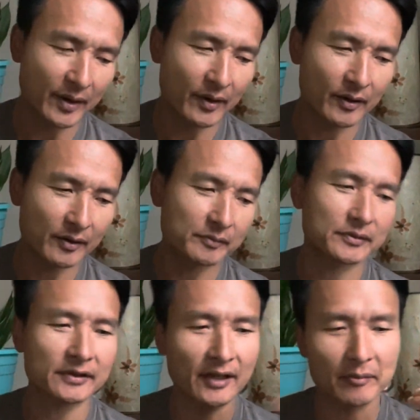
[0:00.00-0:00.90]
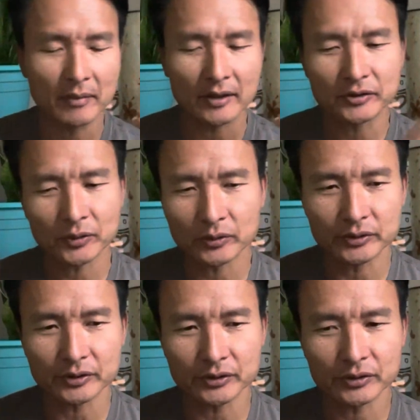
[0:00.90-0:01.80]
arms and my
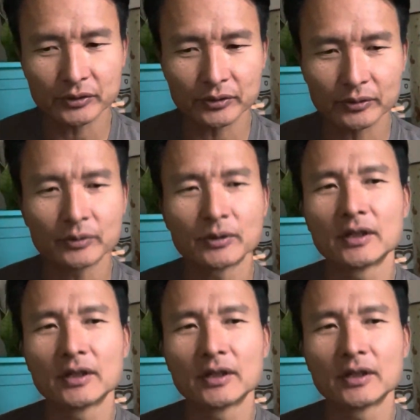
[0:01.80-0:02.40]
shoulder too.